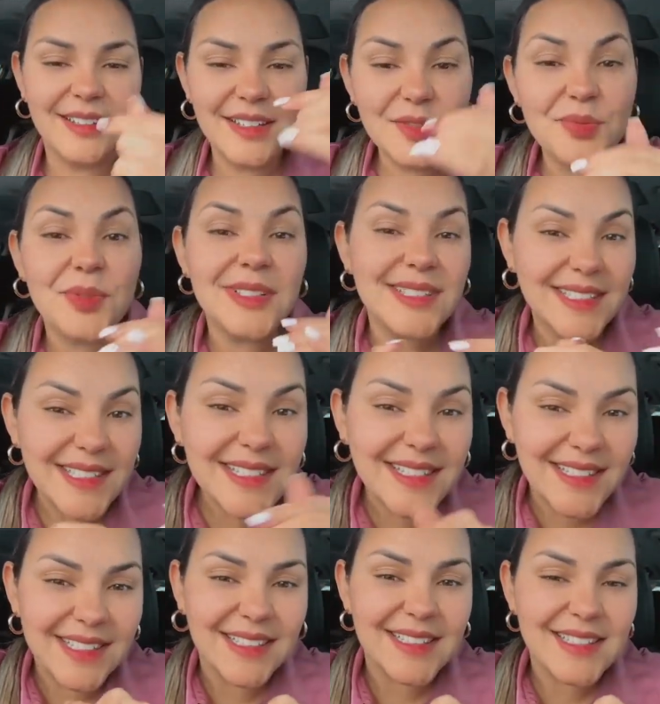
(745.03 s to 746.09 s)
This
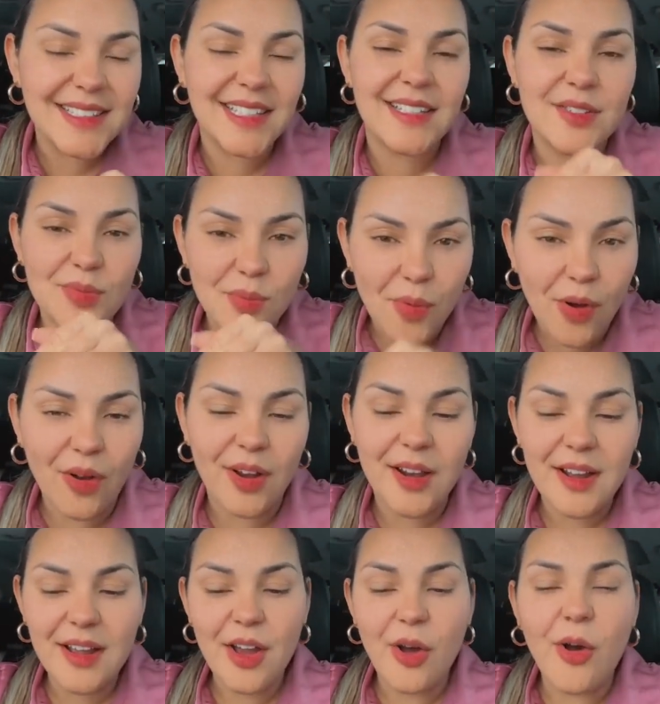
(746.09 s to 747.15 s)
resistance is what
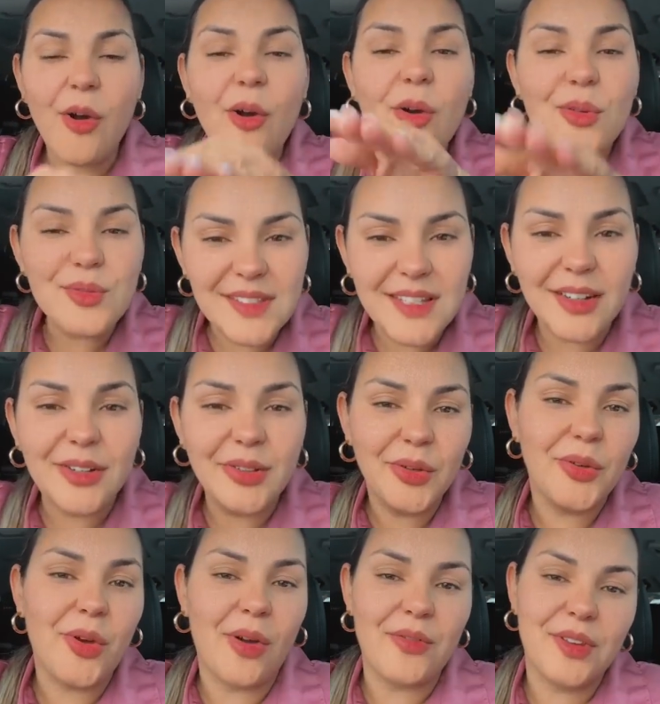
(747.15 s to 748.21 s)
holds the
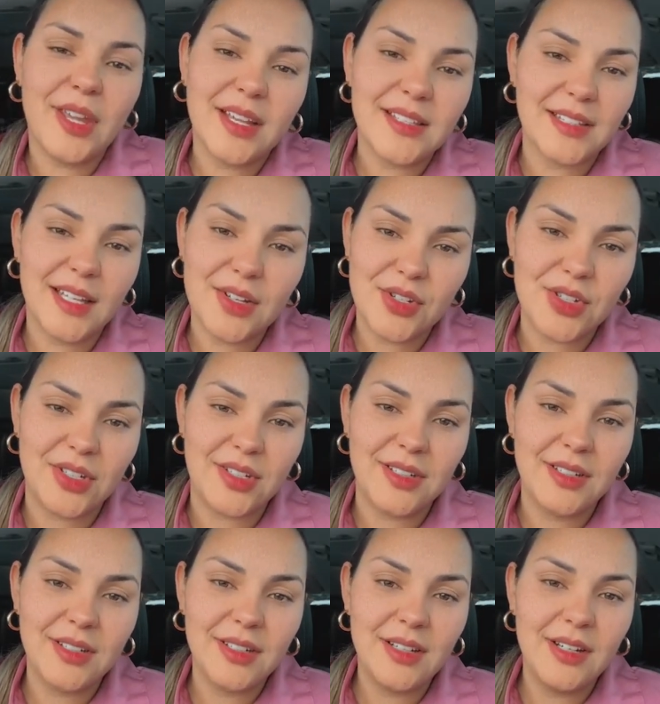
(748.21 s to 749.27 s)
glue of the extension.
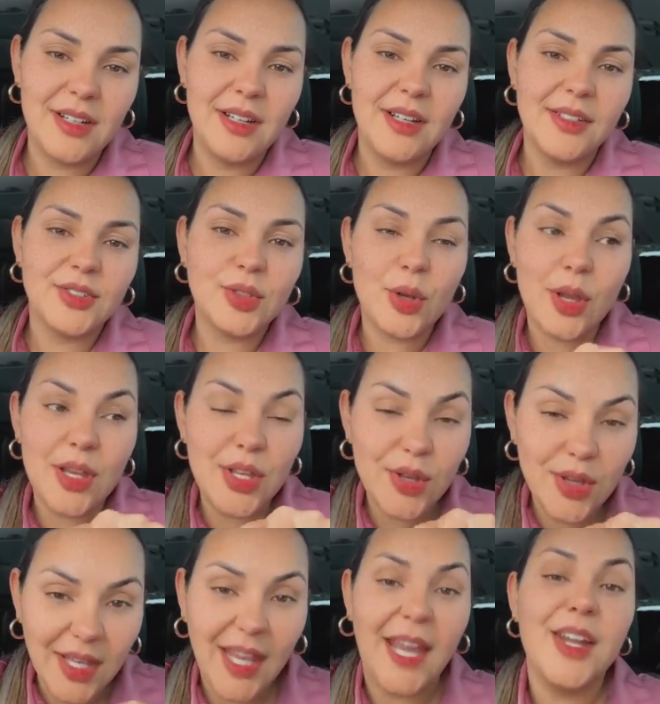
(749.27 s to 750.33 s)
So you
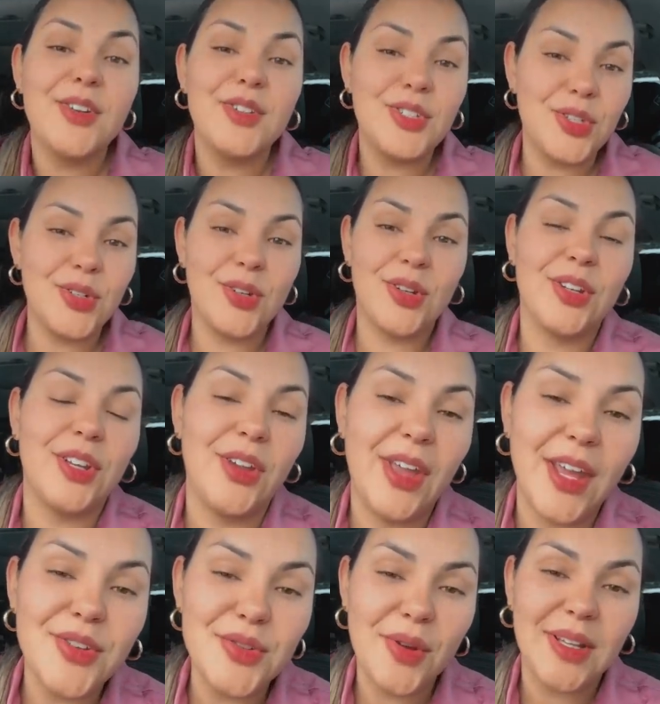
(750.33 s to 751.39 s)
can
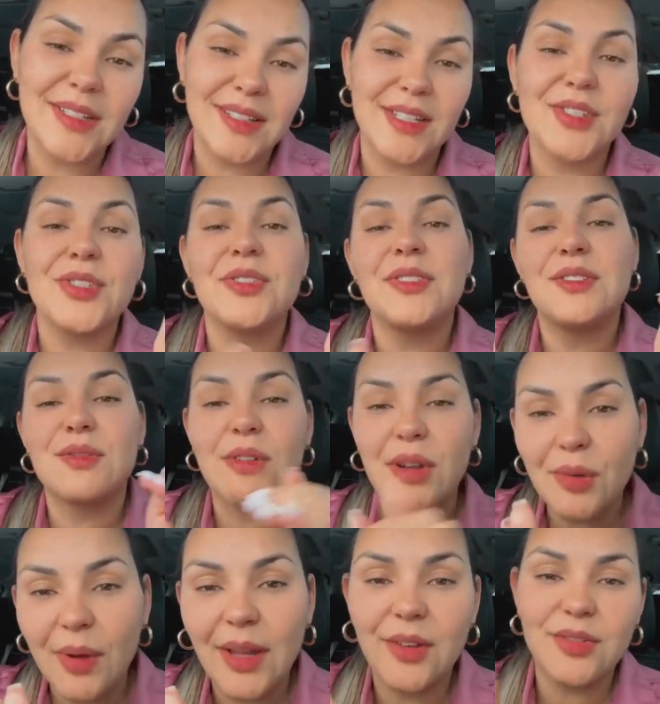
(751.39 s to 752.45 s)
do extensions straight
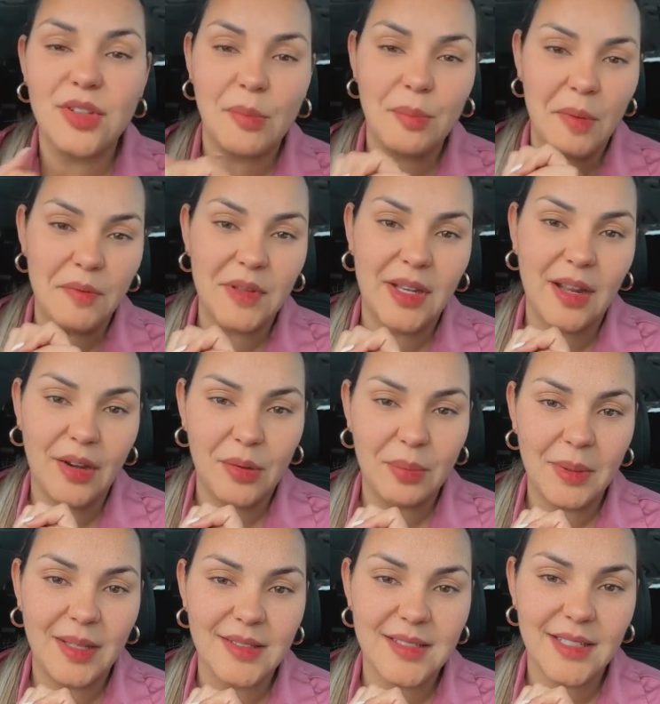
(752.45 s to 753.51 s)
away on top of the
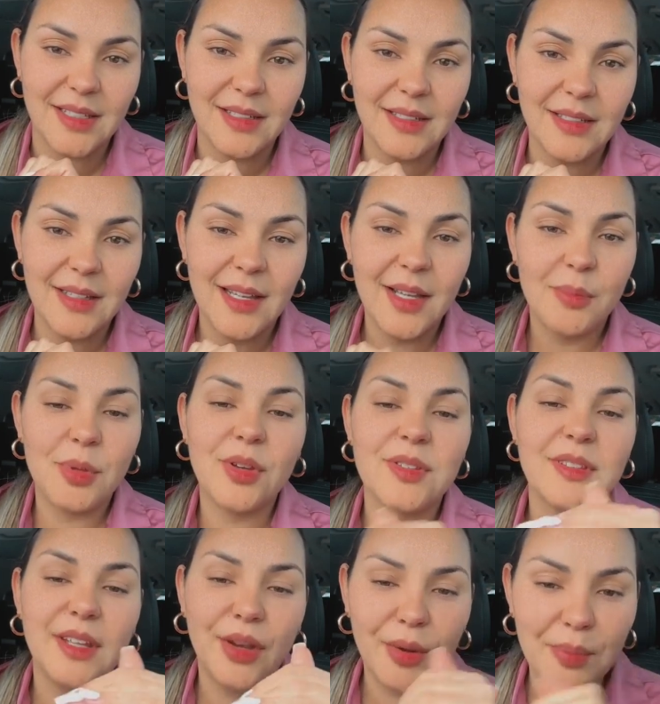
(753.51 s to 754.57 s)
nanoplasty, because
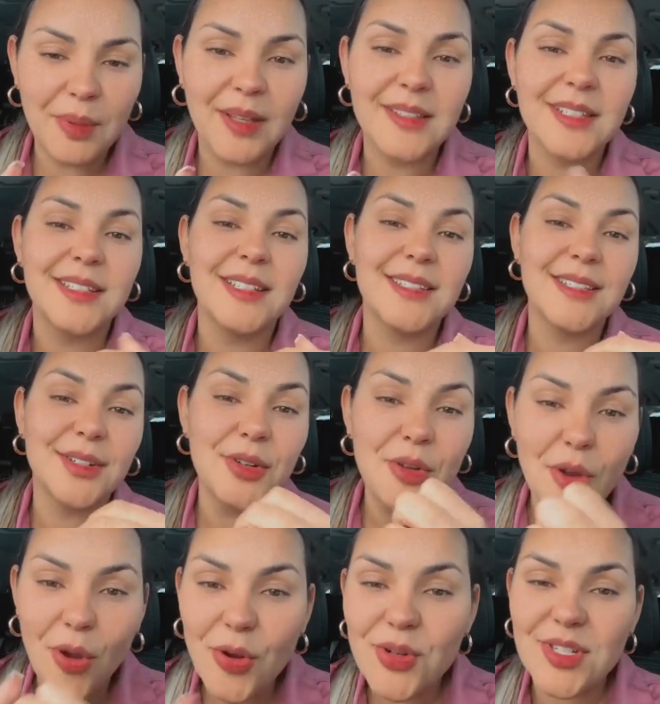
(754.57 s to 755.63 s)
nanoplasty doesn't
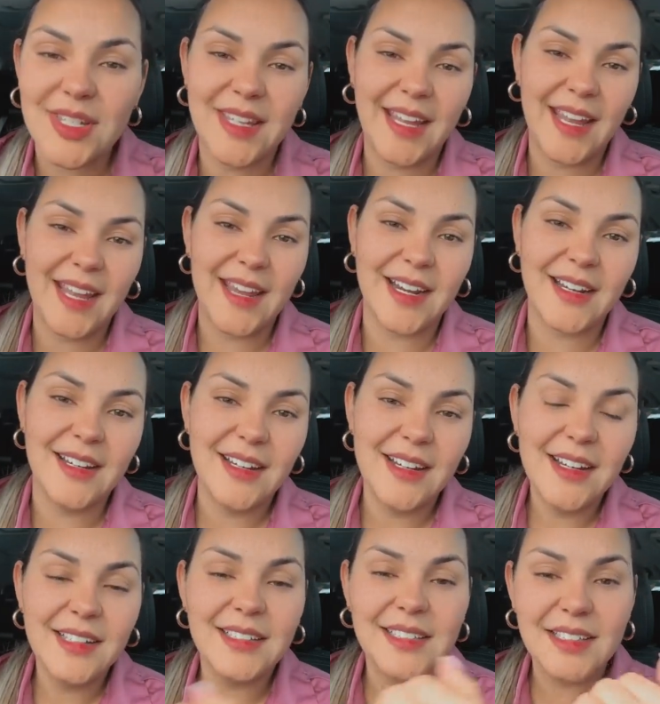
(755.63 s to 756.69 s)
coat the hair,
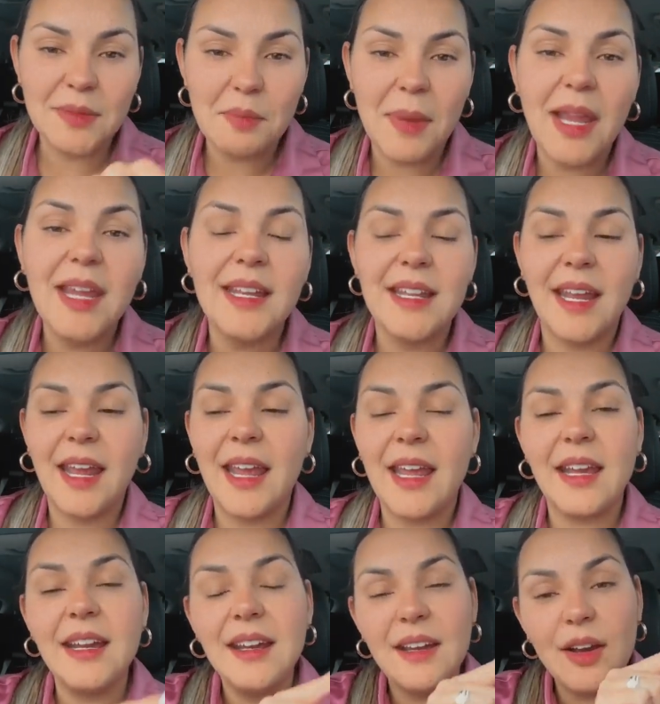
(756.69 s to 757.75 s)
doesn't make the
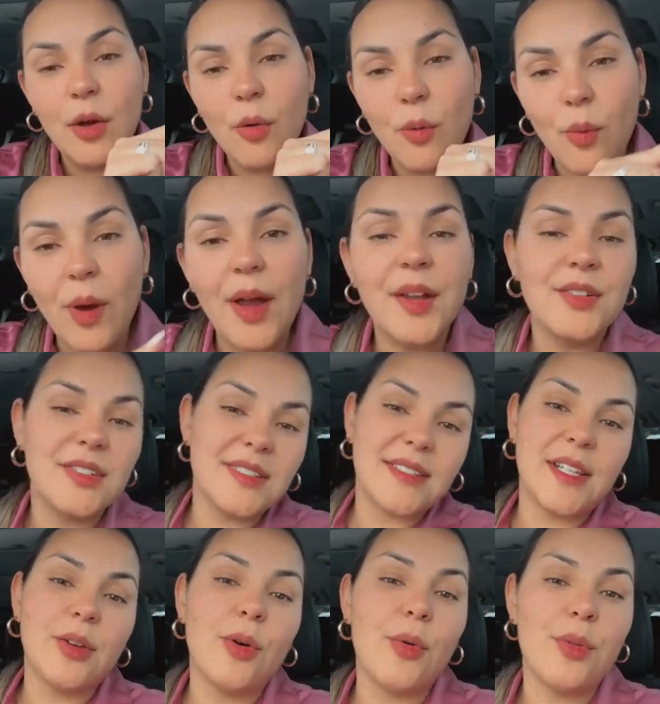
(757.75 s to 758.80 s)
hair one
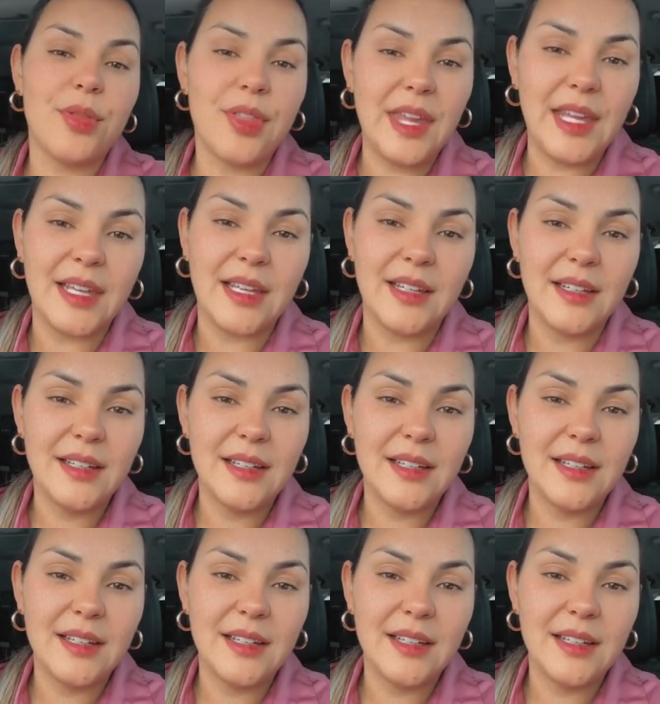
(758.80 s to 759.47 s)
single thing.